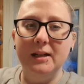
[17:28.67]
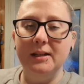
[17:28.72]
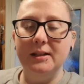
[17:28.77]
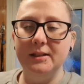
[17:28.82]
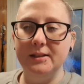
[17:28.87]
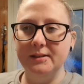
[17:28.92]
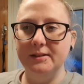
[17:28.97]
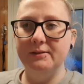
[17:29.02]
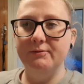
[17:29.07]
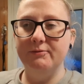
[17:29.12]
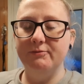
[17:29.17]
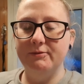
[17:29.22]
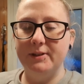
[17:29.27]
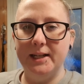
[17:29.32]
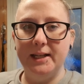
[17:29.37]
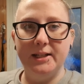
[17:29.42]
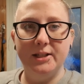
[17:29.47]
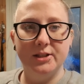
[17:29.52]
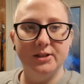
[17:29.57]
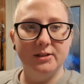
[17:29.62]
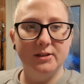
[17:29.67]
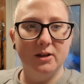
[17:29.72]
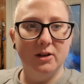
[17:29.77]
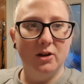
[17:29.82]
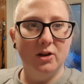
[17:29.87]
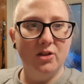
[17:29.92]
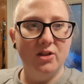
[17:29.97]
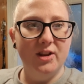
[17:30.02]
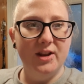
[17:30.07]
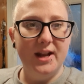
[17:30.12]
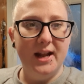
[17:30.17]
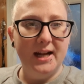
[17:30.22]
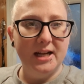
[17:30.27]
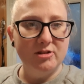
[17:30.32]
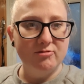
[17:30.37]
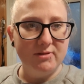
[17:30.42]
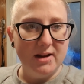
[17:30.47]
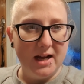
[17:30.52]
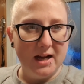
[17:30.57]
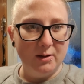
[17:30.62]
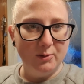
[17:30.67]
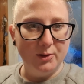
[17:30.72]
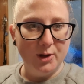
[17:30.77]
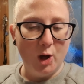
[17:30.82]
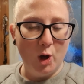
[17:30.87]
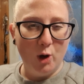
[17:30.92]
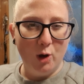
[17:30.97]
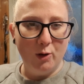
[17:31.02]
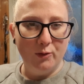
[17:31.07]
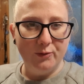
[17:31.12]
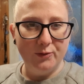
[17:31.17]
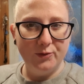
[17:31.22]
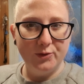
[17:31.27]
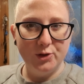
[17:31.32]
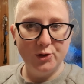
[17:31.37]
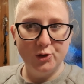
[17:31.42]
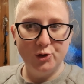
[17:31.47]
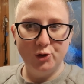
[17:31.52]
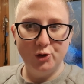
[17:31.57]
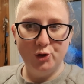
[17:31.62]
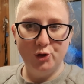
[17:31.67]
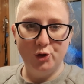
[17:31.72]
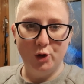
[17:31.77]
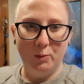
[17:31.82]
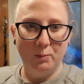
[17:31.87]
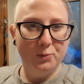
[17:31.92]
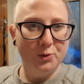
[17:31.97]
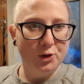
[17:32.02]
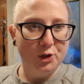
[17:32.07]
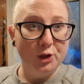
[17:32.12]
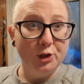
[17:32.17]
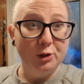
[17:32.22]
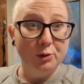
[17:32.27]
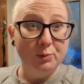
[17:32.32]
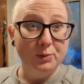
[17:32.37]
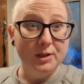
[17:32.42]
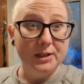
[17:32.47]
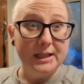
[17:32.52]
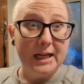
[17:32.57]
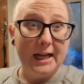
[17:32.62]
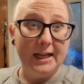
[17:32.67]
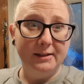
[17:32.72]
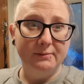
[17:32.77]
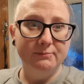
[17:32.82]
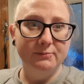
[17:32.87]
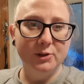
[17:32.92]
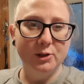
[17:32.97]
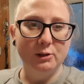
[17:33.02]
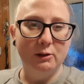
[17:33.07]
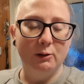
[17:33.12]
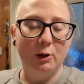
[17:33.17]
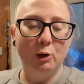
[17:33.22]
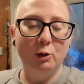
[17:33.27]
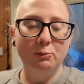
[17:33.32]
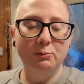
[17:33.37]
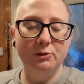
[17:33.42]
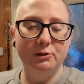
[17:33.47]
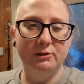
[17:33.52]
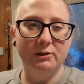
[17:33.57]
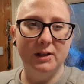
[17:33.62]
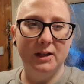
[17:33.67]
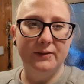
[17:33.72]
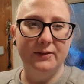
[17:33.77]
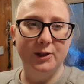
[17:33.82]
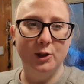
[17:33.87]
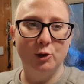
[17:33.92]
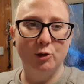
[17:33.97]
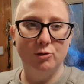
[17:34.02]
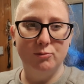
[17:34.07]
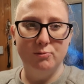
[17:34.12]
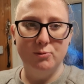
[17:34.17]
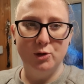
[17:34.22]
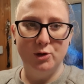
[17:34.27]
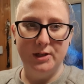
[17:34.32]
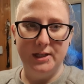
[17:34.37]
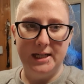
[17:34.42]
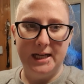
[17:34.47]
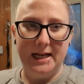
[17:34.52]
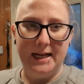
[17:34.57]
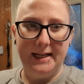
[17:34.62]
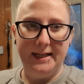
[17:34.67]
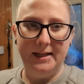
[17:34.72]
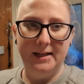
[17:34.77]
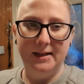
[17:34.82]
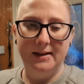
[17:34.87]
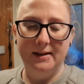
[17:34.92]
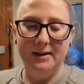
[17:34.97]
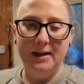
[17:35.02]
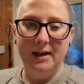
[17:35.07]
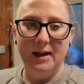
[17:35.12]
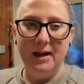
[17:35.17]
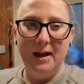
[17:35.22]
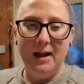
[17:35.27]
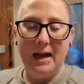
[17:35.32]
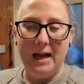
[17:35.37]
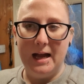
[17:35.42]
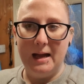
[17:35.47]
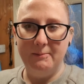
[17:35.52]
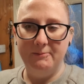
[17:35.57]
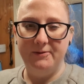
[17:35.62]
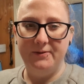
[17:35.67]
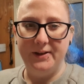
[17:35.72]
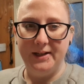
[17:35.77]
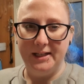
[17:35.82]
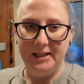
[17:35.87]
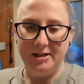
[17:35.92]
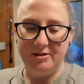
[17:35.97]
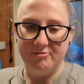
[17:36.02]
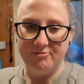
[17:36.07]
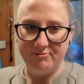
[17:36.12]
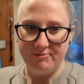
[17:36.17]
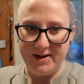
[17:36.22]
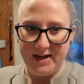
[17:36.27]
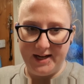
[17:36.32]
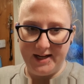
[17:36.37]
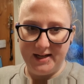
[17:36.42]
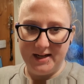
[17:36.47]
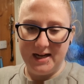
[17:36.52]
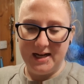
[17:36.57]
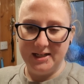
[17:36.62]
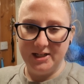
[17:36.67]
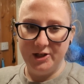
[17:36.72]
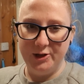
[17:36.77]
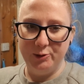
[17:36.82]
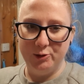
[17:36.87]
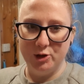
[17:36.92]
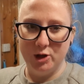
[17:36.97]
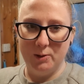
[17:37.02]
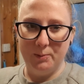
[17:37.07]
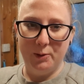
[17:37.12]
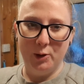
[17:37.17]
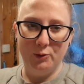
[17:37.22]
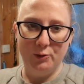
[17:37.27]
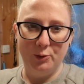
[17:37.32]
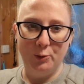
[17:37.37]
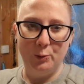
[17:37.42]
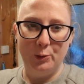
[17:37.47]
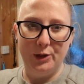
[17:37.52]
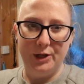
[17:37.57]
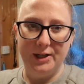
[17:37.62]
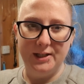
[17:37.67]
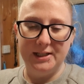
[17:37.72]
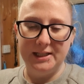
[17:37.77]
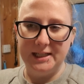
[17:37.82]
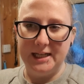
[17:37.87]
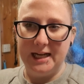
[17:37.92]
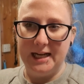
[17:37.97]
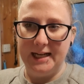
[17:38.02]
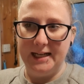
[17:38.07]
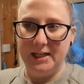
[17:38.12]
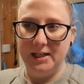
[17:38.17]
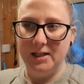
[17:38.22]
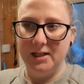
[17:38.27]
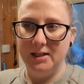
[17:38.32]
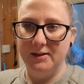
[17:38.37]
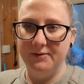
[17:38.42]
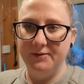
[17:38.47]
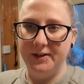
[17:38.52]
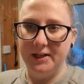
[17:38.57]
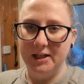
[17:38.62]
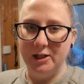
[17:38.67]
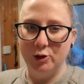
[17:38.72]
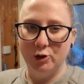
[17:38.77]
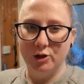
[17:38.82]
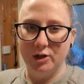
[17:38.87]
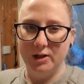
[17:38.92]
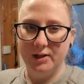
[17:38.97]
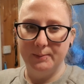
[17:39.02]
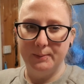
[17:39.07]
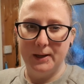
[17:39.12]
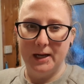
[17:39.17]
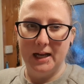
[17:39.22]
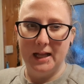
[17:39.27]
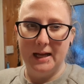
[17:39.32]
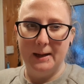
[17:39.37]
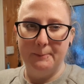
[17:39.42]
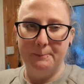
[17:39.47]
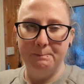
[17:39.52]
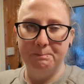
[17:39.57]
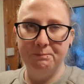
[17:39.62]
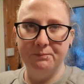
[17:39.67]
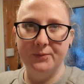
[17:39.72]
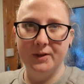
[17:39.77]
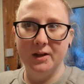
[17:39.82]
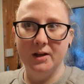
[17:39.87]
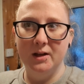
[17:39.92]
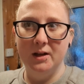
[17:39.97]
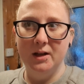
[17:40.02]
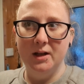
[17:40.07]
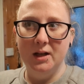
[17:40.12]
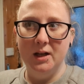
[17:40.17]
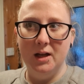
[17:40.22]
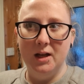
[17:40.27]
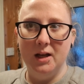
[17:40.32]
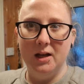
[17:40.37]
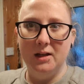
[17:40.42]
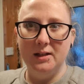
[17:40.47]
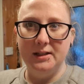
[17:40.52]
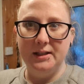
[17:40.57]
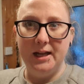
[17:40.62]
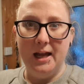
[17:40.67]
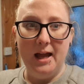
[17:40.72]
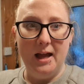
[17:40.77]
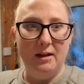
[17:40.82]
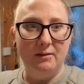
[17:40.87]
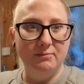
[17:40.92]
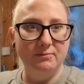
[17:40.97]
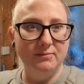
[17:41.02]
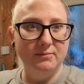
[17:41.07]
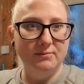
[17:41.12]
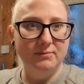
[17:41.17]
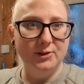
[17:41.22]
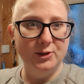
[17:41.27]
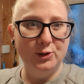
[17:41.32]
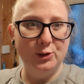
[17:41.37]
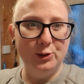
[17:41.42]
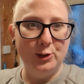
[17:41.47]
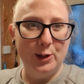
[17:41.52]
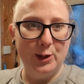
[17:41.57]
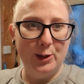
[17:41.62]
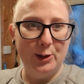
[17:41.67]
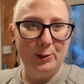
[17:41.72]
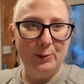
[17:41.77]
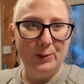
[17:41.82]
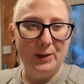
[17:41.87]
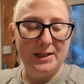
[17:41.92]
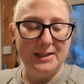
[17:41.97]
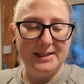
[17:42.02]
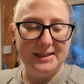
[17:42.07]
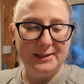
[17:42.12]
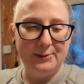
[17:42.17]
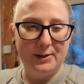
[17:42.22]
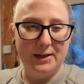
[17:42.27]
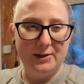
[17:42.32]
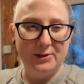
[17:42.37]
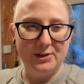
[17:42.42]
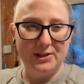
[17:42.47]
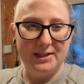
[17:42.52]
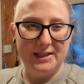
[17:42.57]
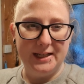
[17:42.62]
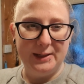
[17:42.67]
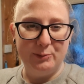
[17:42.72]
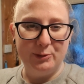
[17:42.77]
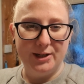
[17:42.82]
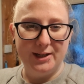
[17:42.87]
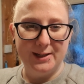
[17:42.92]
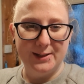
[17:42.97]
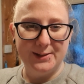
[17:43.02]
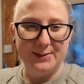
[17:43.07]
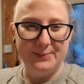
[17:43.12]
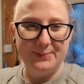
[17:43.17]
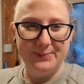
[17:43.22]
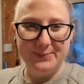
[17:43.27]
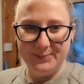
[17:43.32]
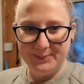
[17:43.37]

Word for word: And ready to start the next round of jobs to do today. So hope you're all having a good Monday. I'm feeling great. Had a new top on at work today. Feeling good on the plan yeah, so let's see what else today brings.